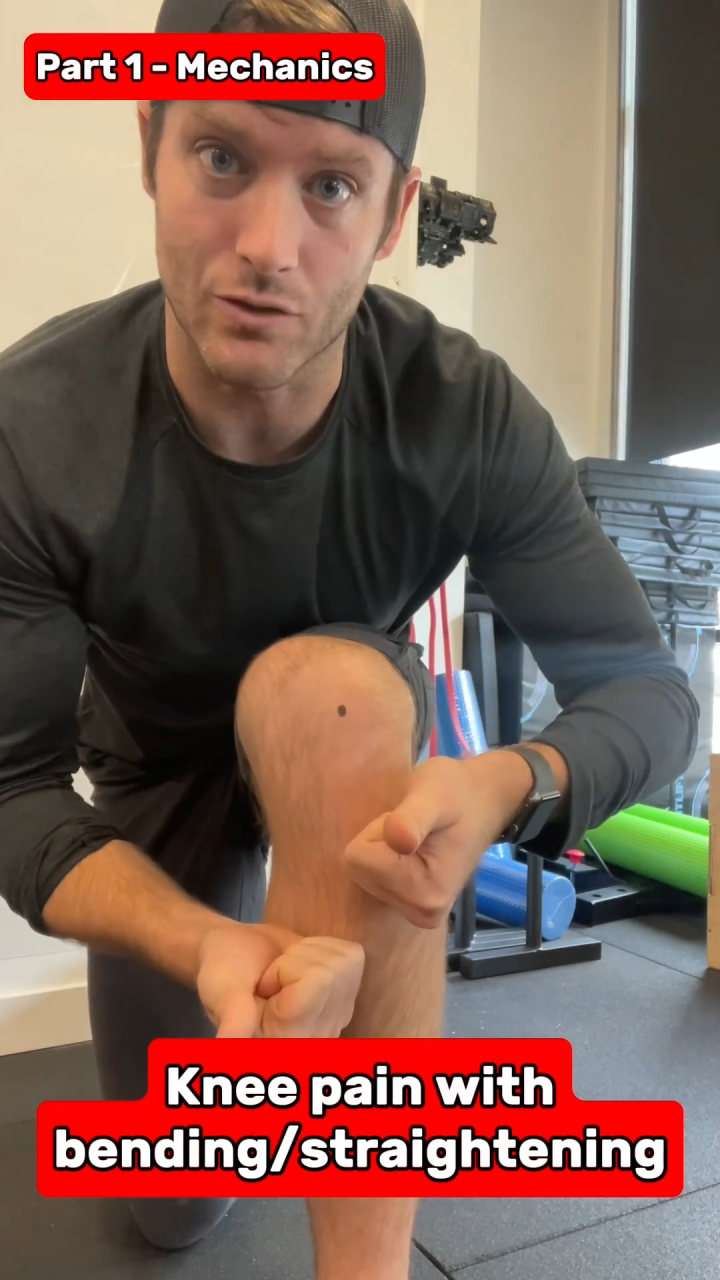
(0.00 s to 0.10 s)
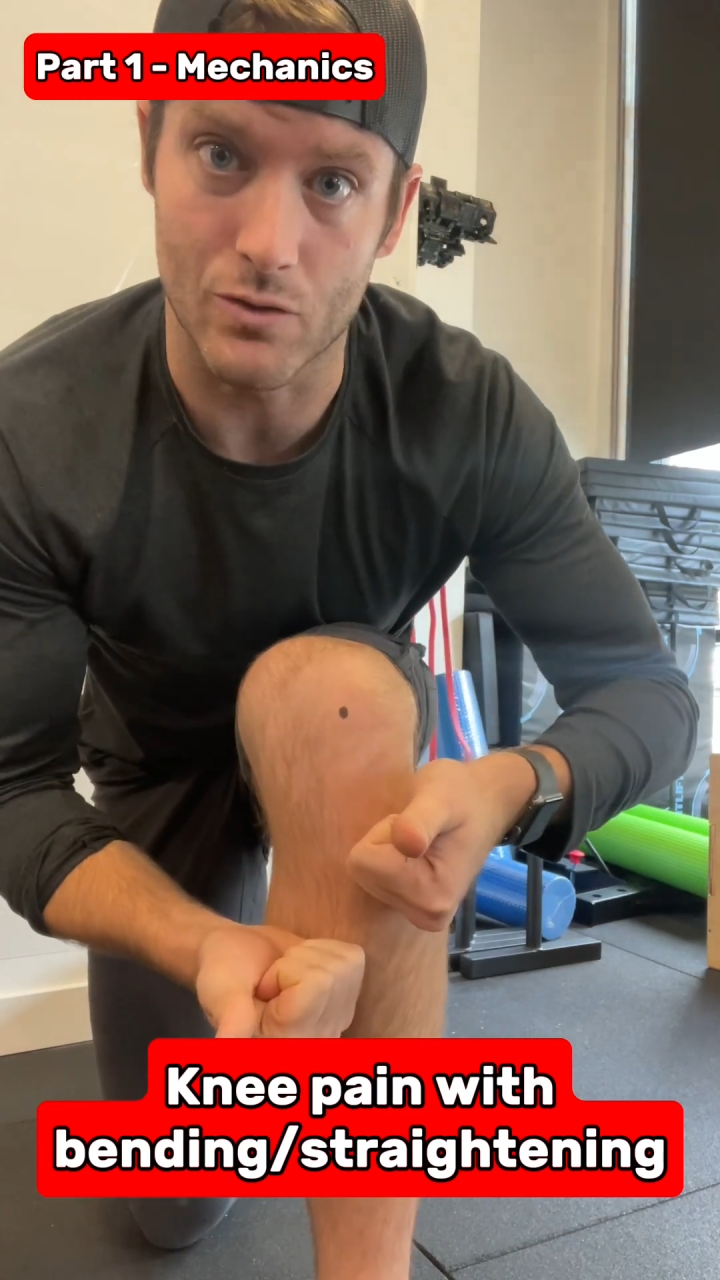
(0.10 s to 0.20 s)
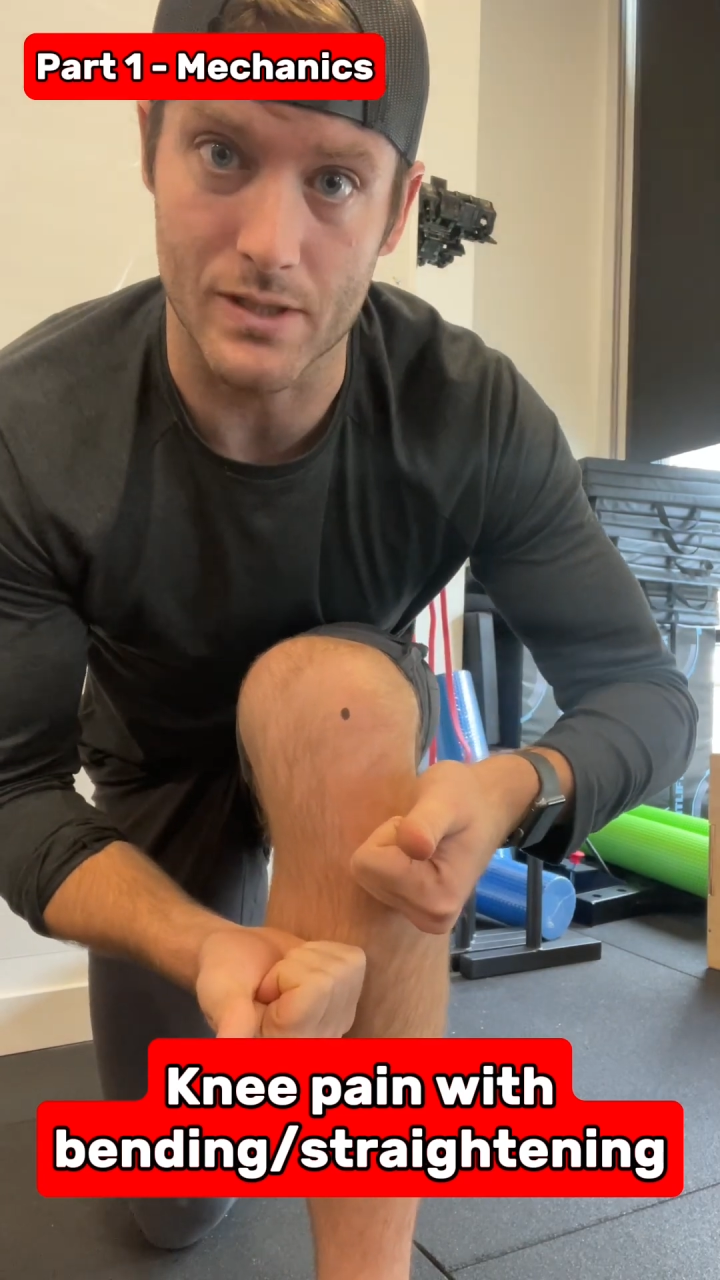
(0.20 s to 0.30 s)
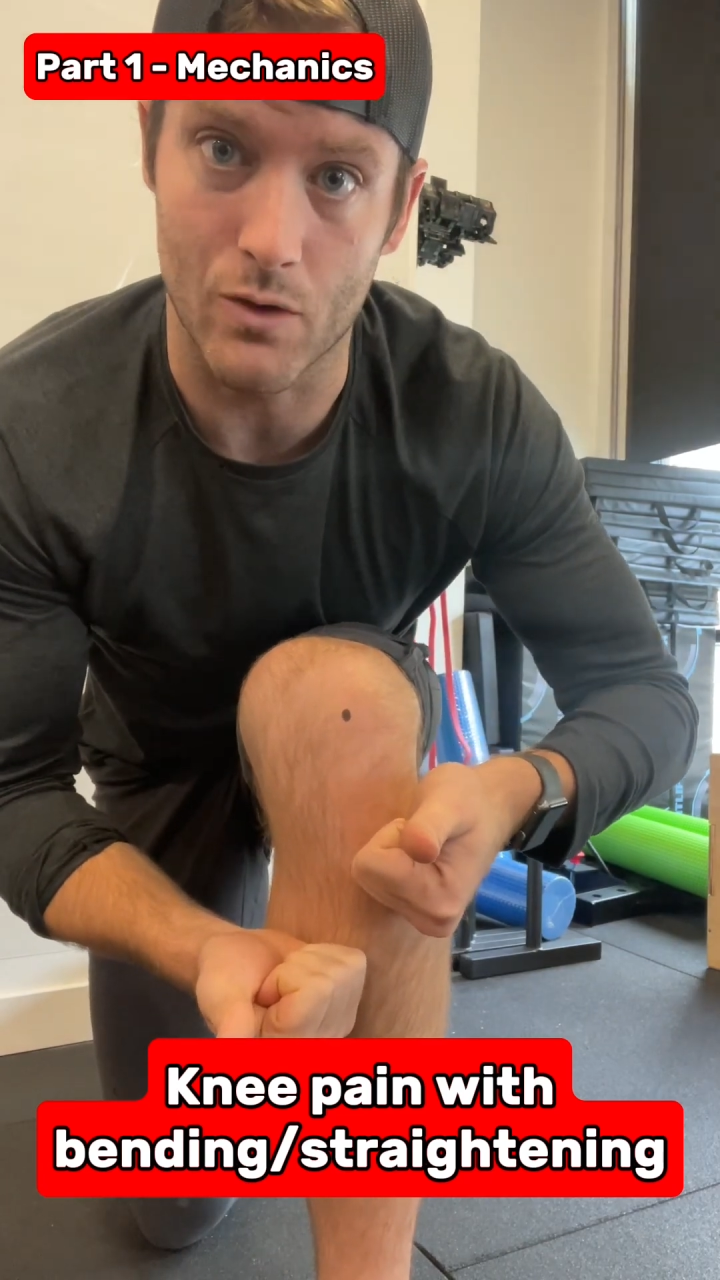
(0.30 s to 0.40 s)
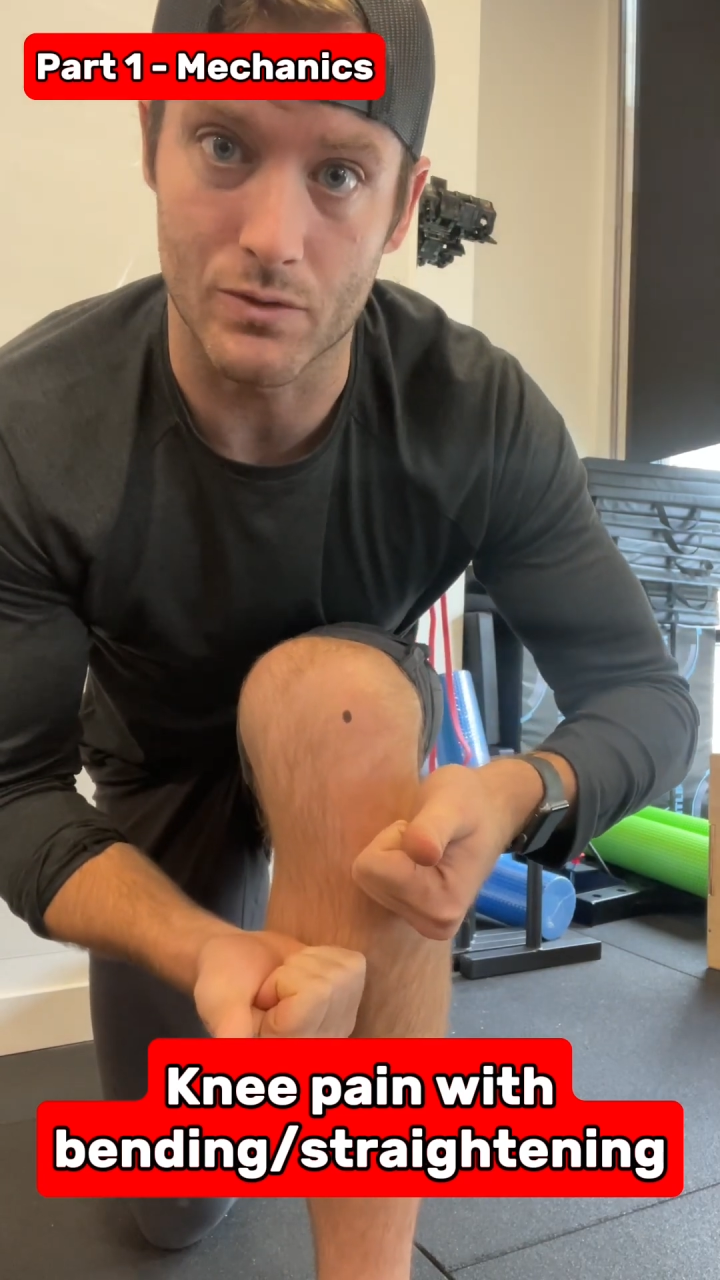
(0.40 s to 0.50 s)
or
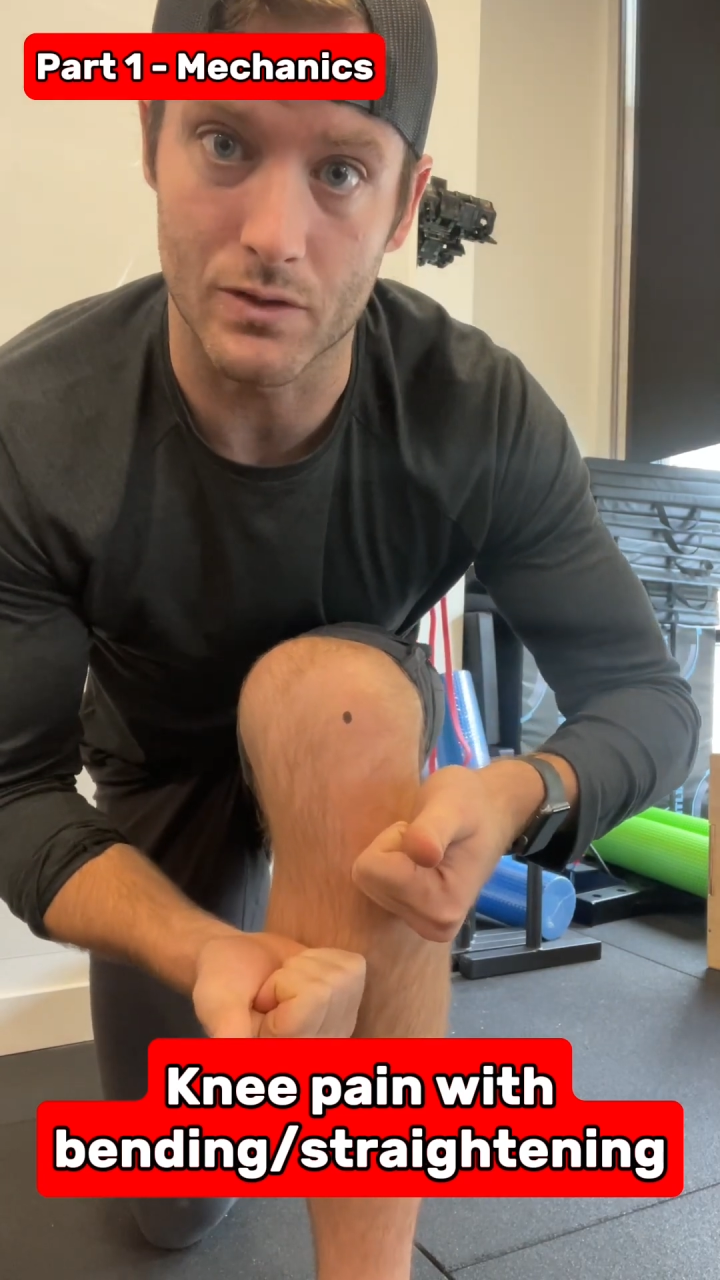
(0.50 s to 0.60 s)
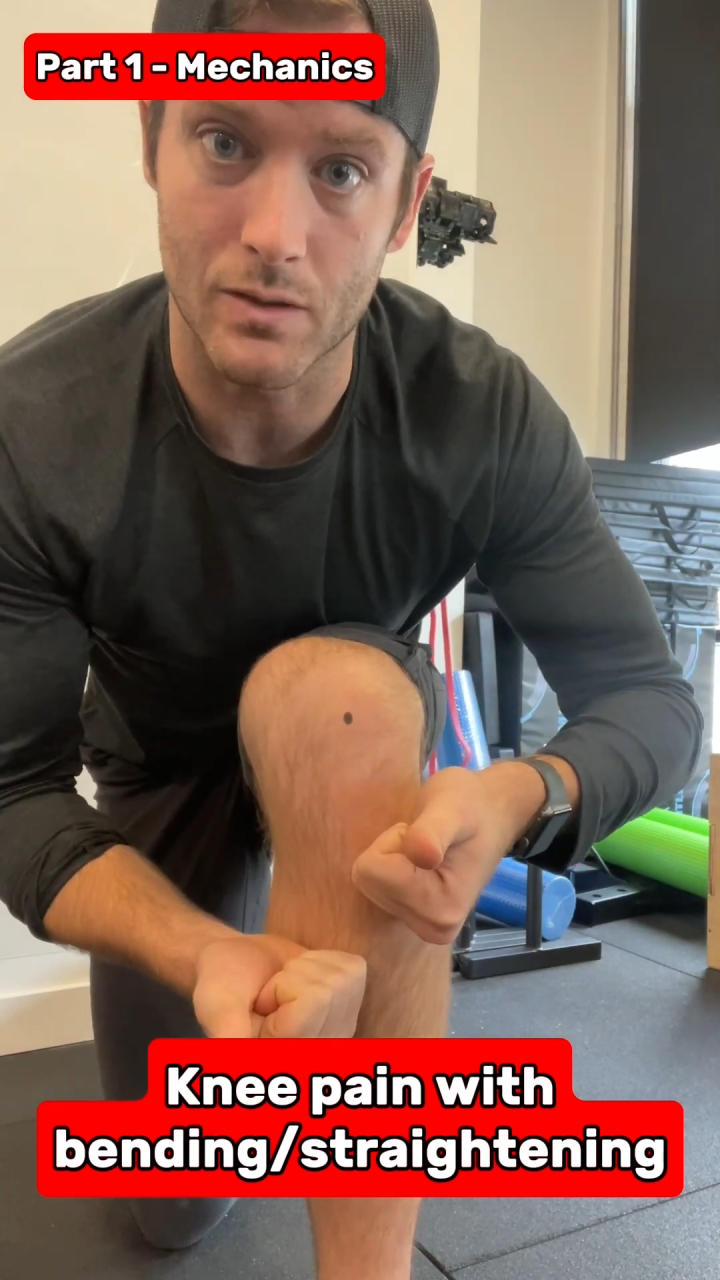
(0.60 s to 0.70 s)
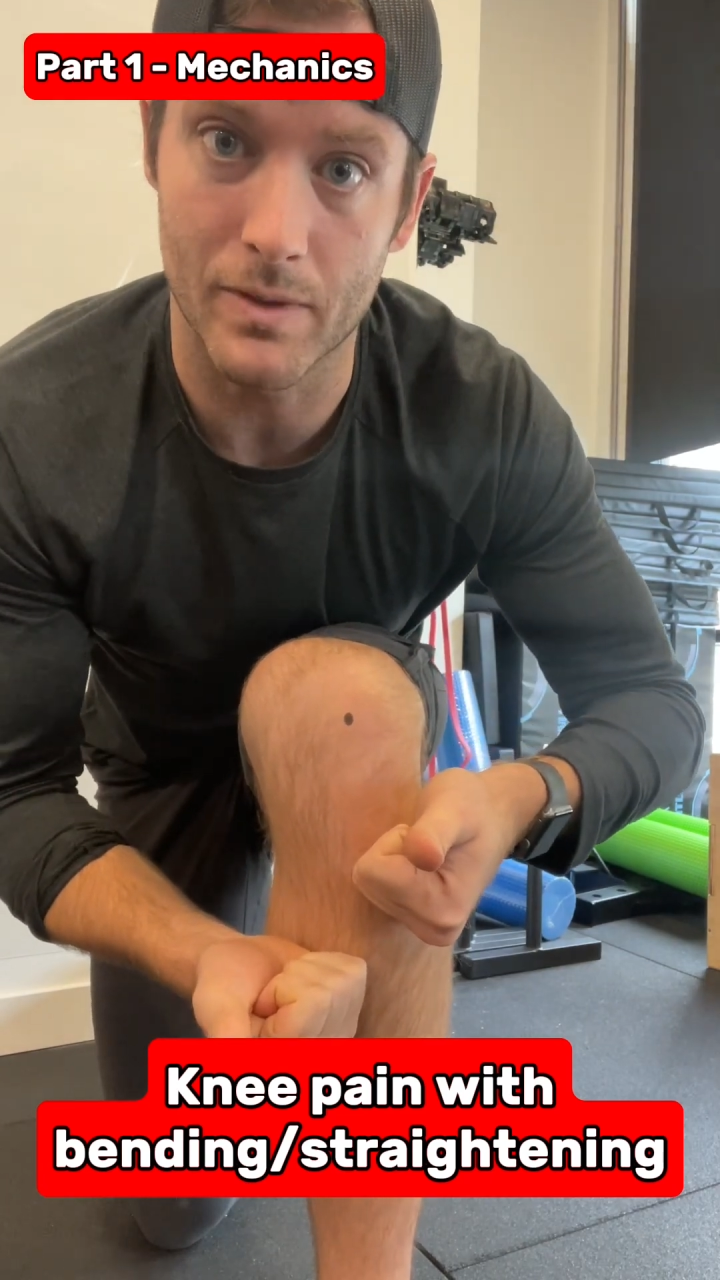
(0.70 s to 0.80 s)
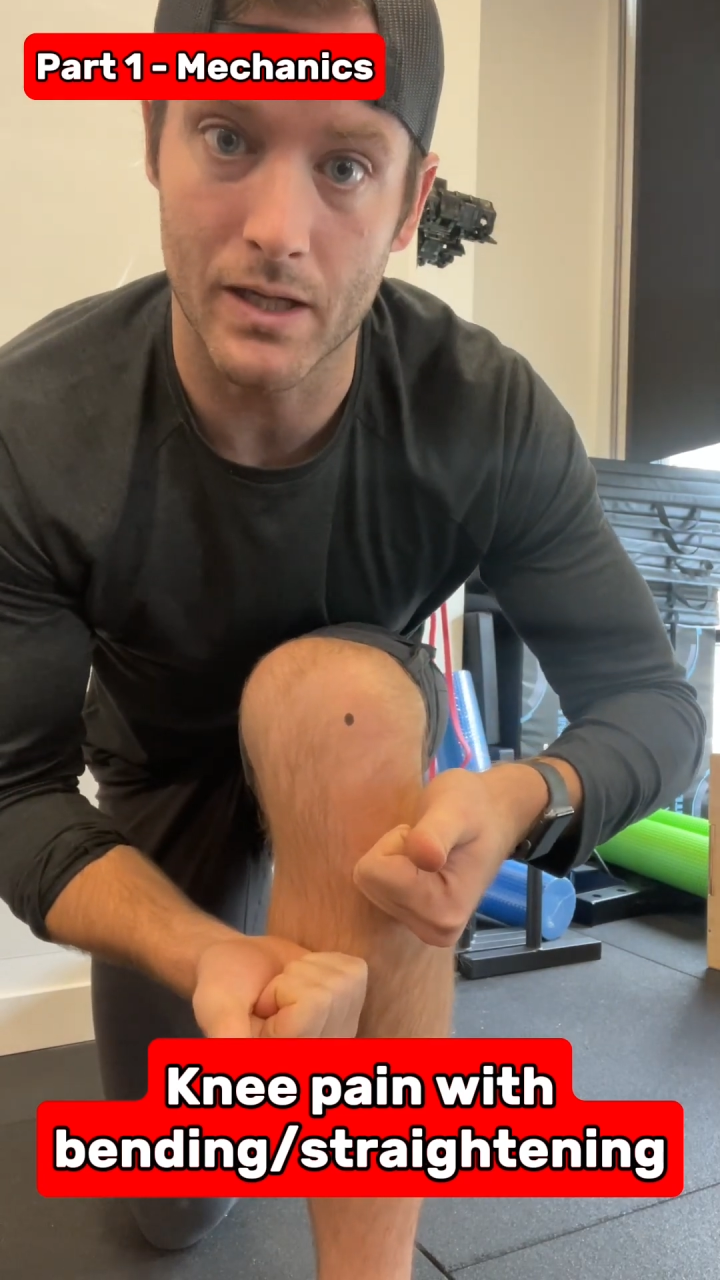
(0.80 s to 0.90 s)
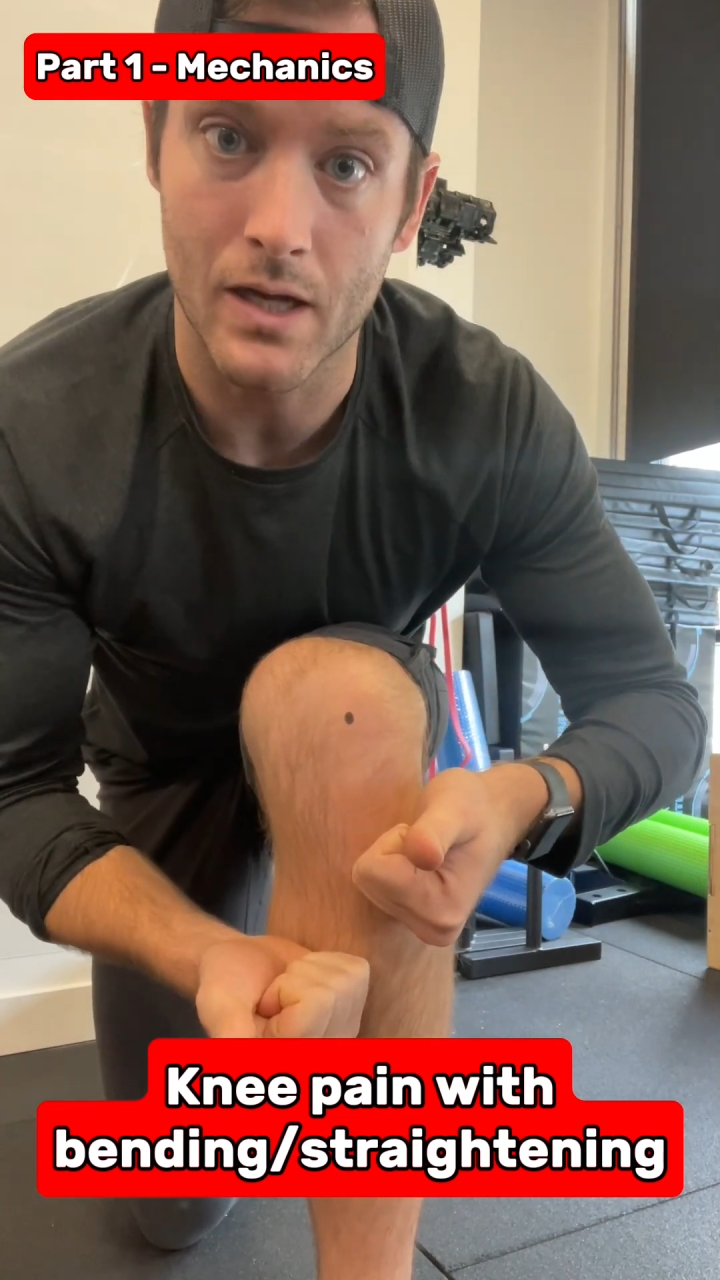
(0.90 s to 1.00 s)
goes out a little
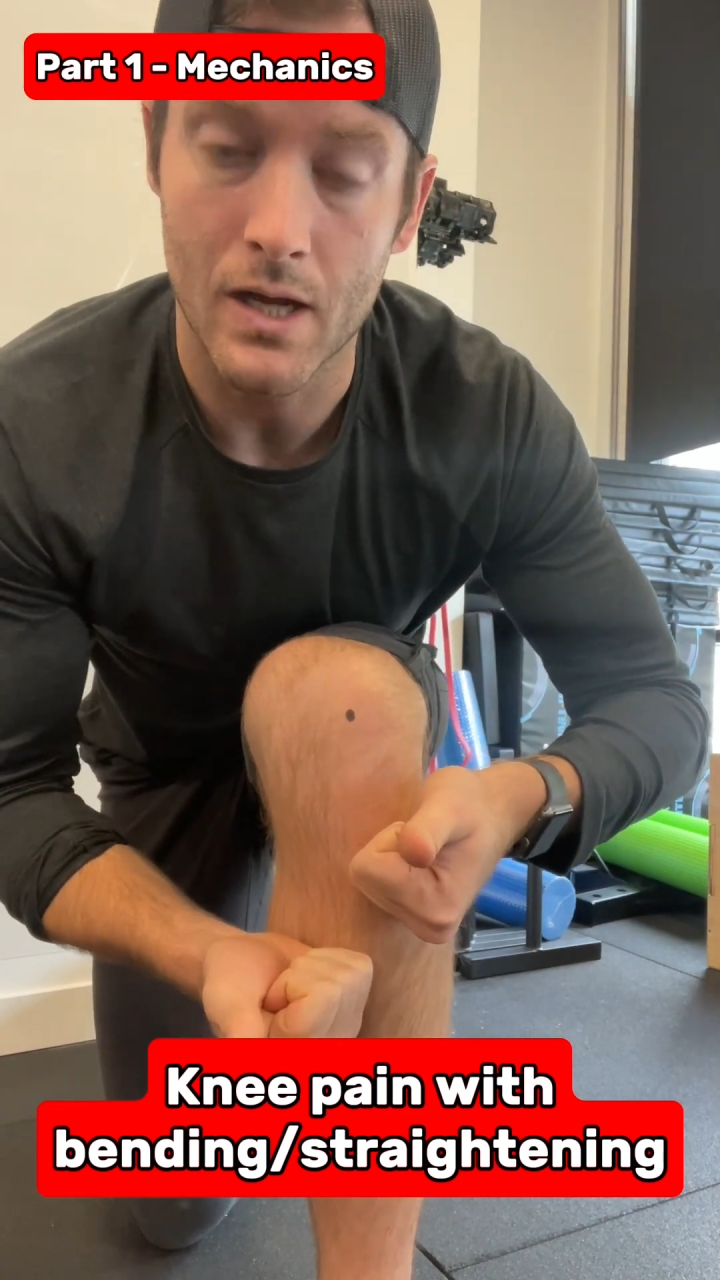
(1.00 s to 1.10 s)
bit.